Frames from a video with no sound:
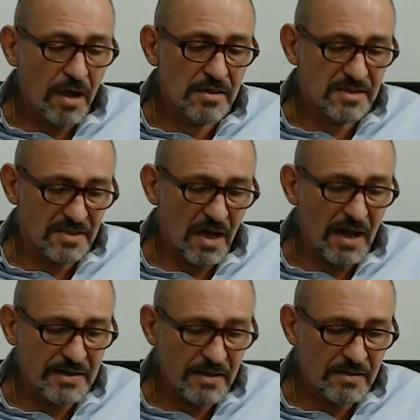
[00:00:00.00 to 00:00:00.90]

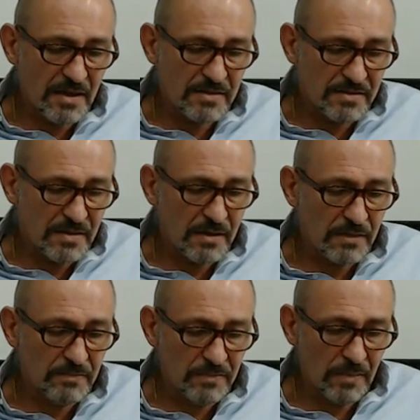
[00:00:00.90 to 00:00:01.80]
decided
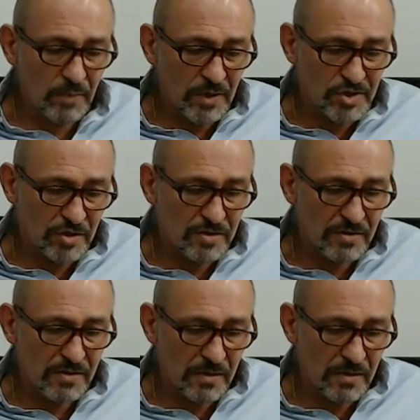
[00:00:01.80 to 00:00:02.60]
that we should